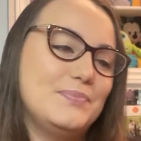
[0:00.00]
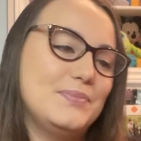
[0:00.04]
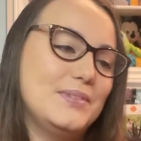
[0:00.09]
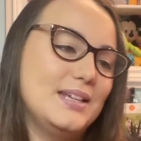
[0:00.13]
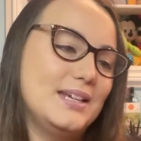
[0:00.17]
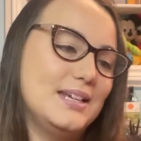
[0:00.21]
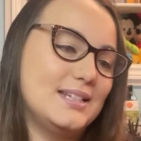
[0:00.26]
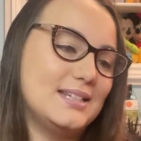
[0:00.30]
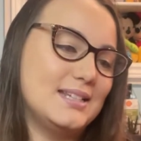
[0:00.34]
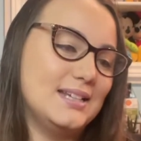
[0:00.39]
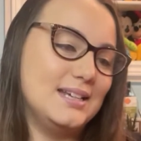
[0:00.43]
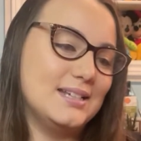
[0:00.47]

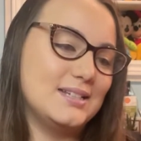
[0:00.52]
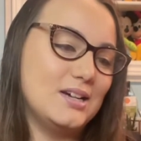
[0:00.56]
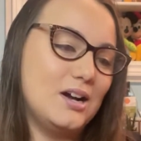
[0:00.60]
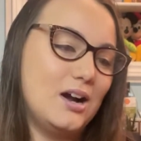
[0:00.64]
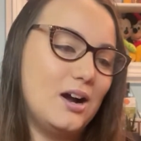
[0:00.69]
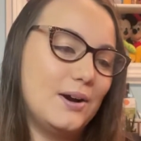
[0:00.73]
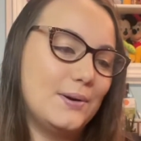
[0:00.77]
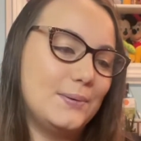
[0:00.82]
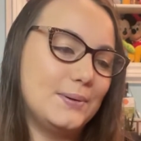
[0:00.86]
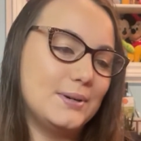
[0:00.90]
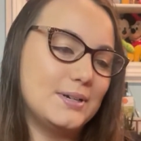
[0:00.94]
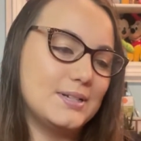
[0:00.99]
It says
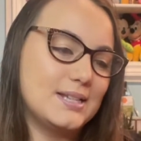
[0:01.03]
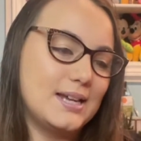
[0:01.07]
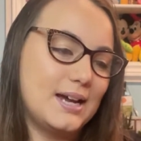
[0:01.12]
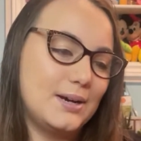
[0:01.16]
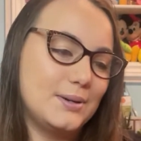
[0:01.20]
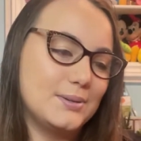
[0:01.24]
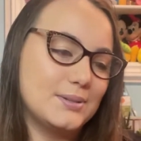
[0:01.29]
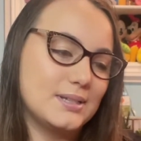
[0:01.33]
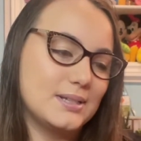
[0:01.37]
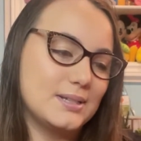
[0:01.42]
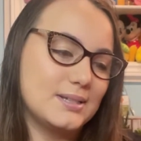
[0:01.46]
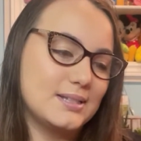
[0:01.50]
Hogwarts
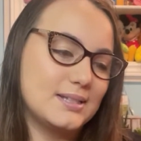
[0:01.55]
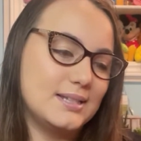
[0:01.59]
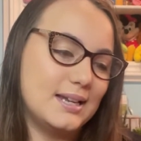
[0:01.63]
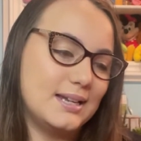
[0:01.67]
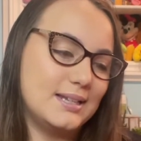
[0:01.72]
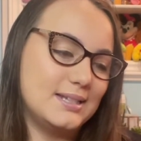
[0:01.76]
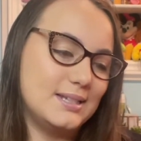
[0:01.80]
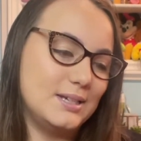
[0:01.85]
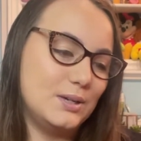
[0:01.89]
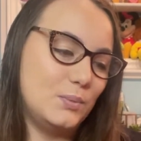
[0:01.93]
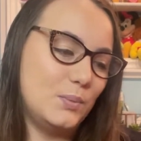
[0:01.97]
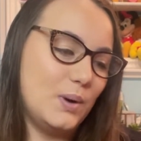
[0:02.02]
House's
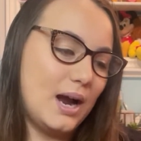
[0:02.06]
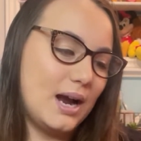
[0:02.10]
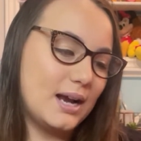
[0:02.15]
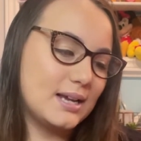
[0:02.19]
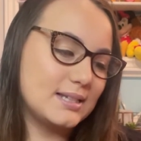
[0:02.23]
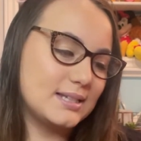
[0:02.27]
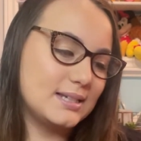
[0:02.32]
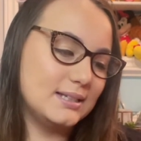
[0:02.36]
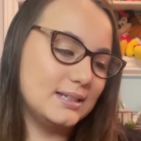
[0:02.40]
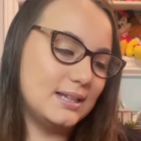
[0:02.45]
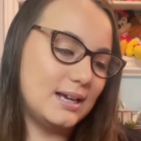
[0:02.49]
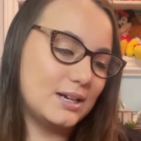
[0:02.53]
Scentsy Wax
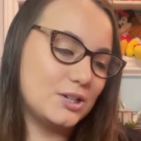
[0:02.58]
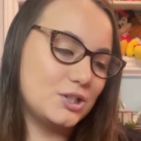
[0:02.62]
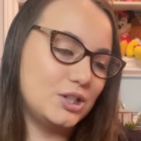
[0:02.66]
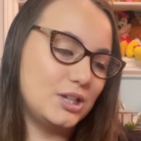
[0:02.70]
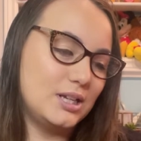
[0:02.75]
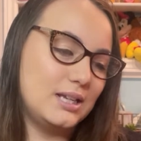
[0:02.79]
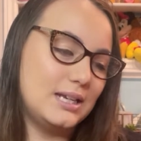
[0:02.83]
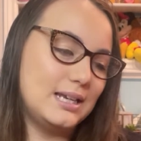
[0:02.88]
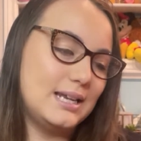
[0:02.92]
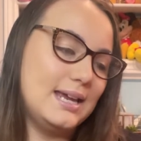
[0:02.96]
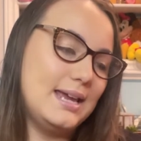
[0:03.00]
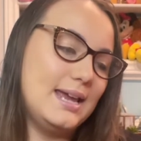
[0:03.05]

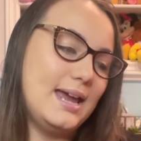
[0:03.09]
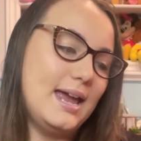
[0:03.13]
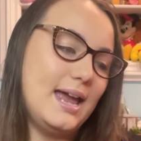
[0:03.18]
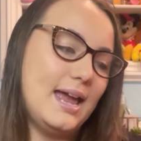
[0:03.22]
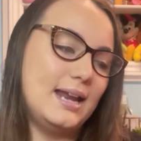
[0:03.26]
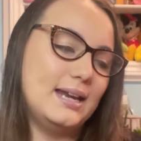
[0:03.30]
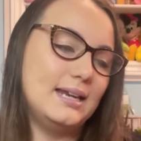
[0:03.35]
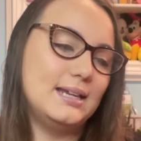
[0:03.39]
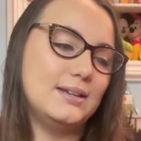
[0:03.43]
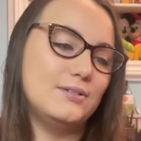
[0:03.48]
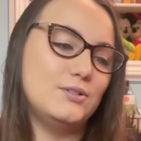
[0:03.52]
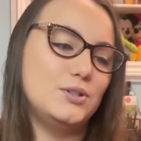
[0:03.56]
Collection,
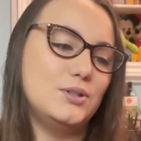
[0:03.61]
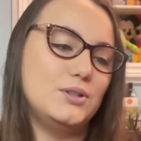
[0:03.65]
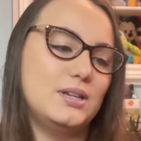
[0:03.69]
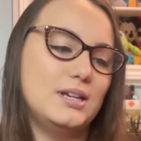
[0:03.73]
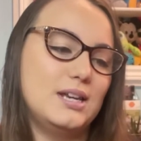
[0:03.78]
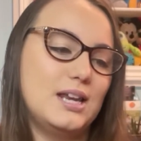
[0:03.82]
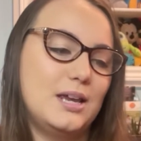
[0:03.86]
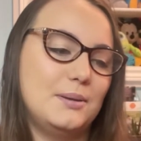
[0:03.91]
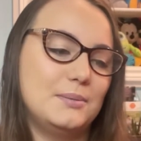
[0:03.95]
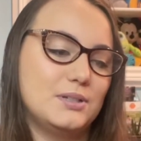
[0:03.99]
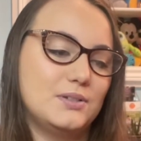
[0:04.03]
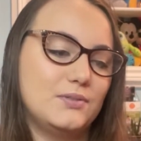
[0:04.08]
and it gives you the
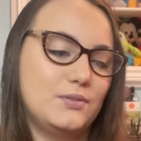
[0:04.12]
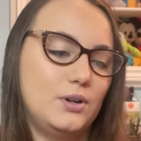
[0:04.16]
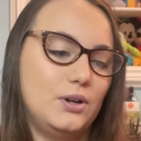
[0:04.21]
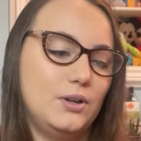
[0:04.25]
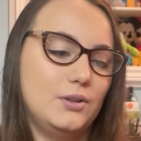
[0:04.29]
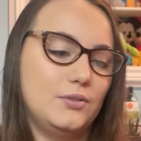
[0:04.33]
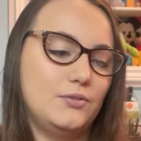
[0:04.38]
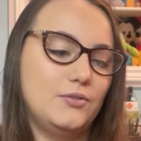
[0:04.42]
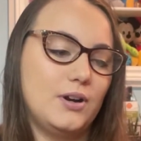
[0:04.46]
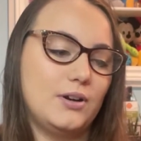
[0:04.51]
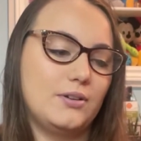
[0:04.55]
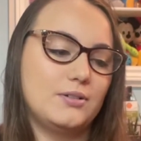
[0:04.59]
names of all the
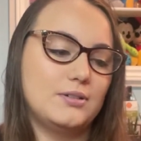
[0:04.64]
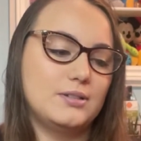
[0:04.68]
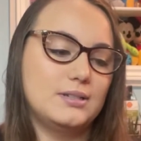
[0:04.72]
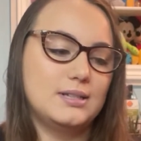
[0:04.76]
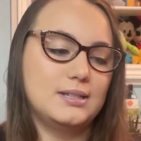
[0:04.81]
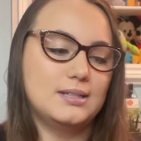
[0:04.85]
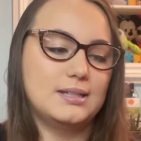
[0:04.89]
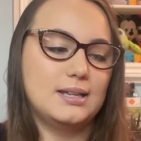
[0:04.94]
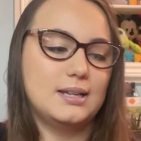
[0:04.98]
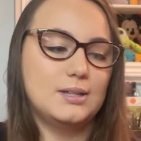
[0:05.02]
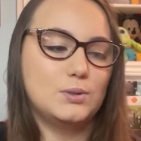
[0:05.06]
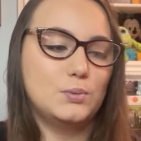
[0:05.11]

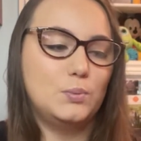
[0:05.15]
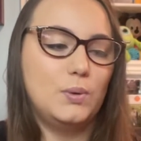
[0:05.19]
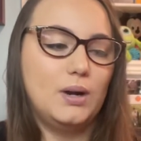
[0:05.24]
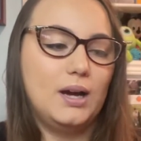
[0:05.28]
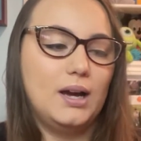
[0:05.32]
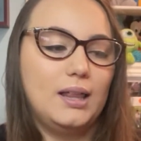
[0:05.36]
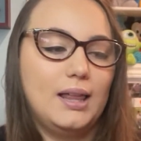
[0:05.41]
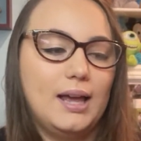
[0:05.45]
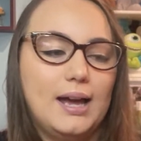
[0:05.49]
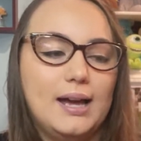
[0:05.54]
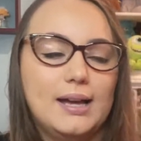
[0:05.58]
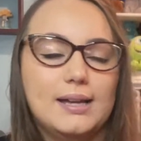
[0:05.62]
fragrances as
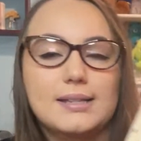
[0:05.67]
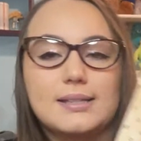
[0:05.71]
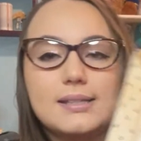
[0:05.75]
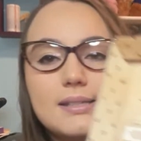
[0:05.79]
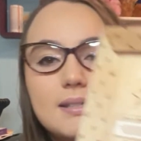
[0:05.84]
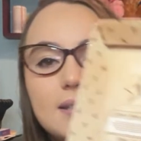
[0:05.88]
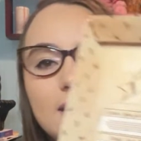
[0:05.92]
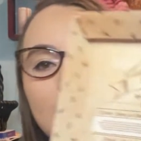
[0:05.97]
well as